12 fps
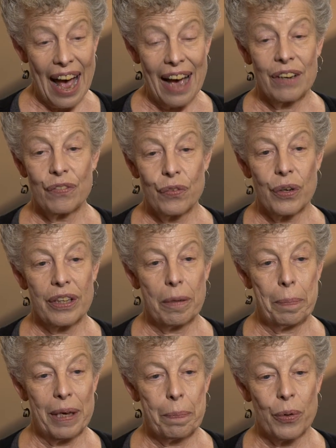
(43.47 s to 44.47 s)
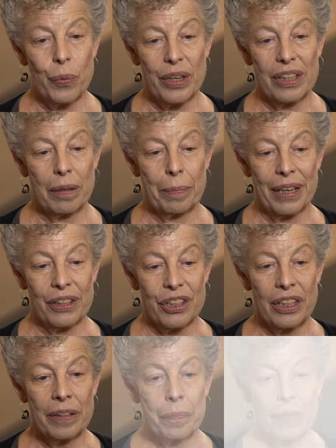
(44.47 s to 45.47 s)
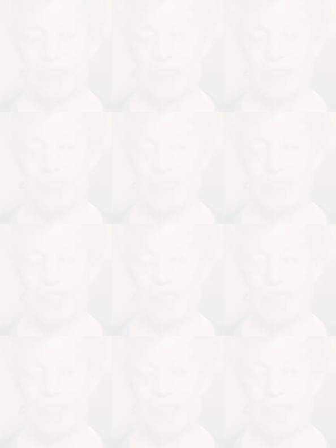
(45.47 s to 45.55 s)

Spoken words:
and for the people with dementia.